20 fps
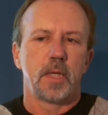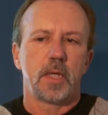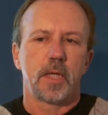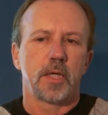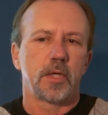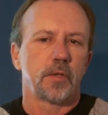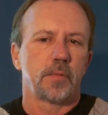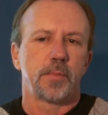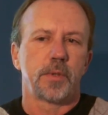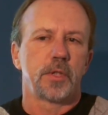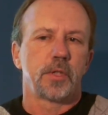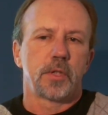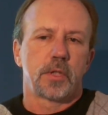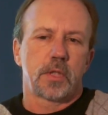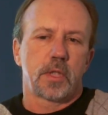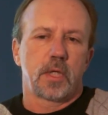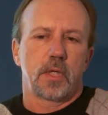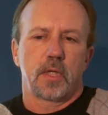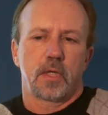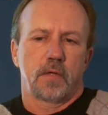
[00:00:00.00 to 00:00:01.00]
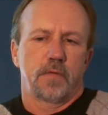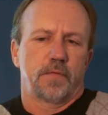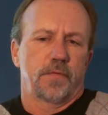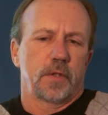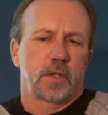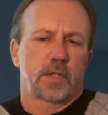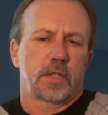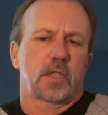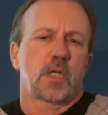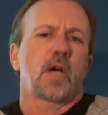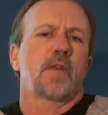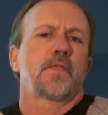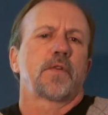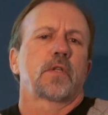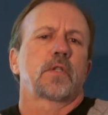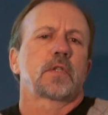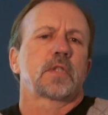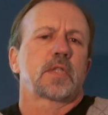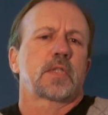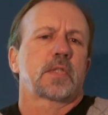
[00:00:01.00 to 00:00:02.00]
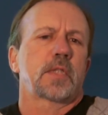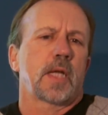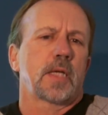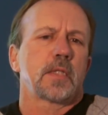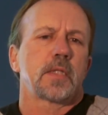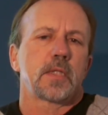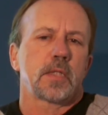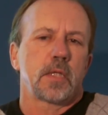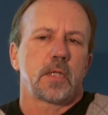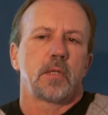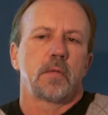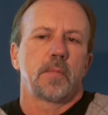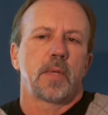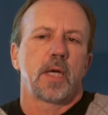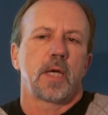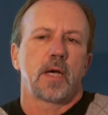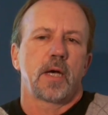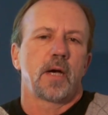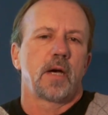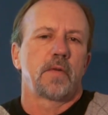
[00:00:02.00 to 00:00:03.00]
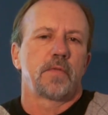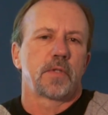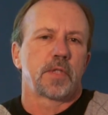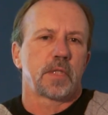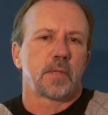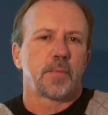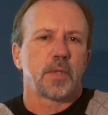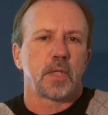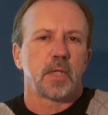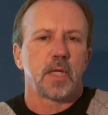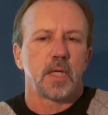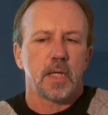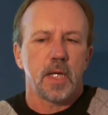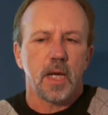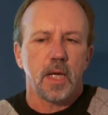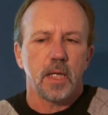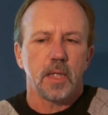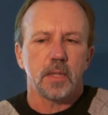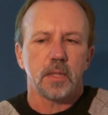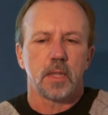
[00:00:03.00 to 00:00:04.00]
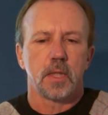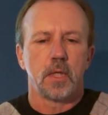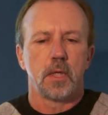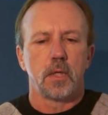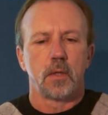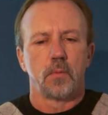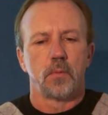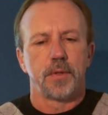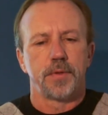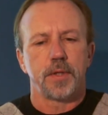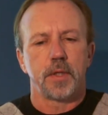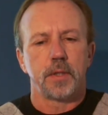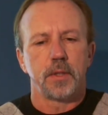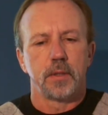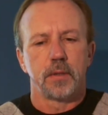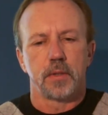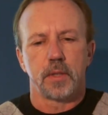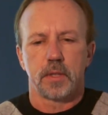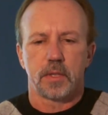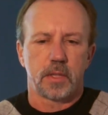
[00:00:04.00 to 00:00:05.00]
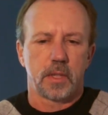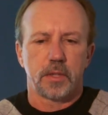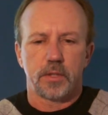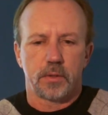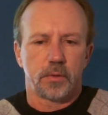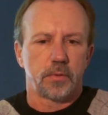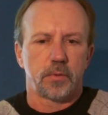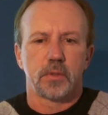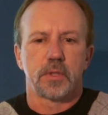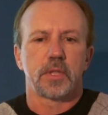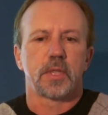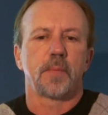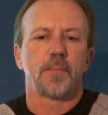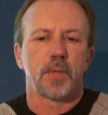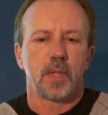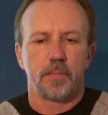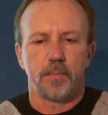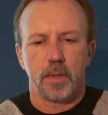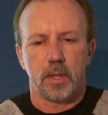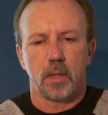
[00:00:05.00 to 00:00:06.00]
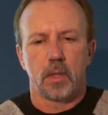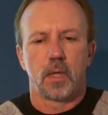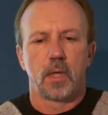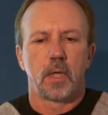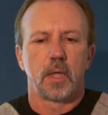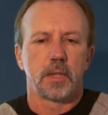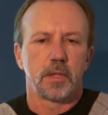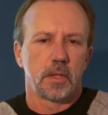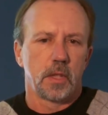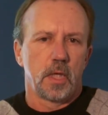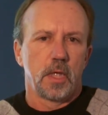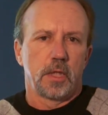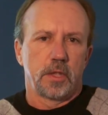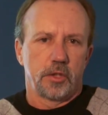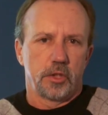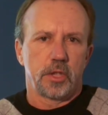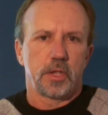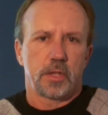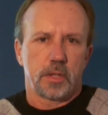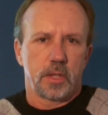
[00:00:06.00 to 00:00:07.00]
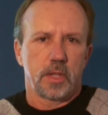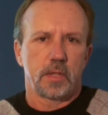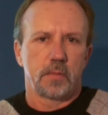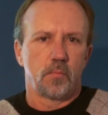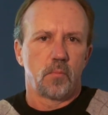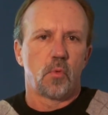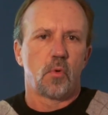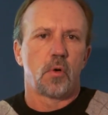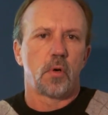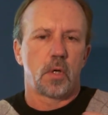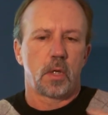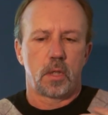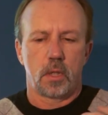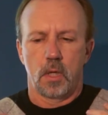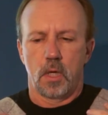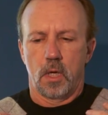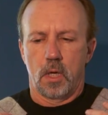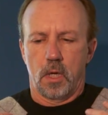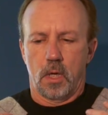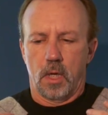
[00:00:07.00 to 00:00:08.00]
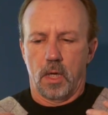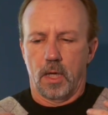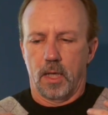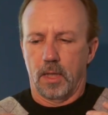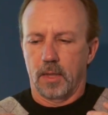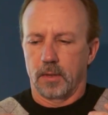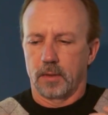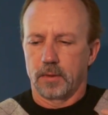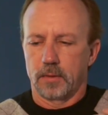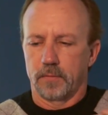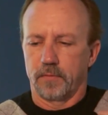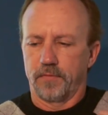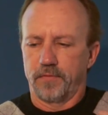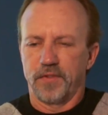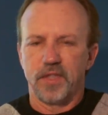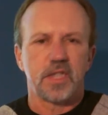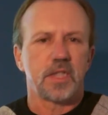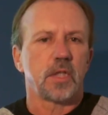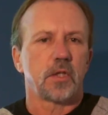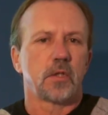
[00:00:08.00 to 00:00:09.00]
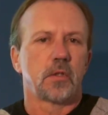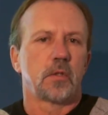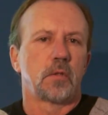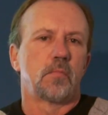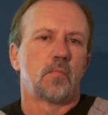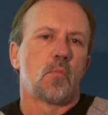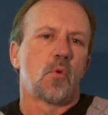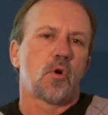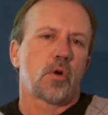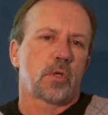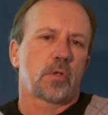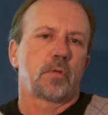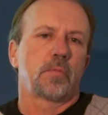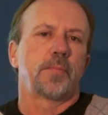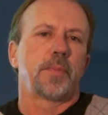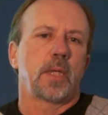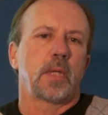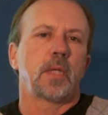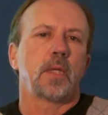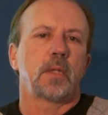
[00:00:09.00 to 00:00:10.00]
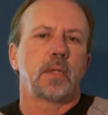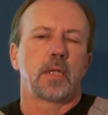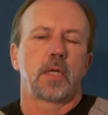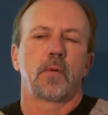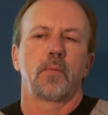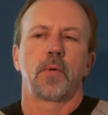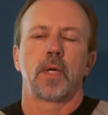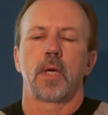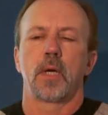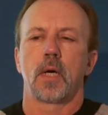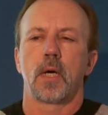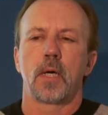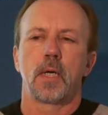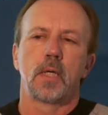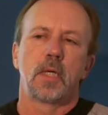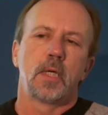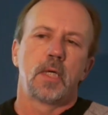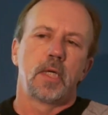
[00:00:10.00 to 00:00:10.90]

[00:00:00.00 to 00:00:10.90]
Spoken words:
It could be just a philosophical sense that you may have, or something innate within you that says that there's something beyond just this more physical, mortal being that we are.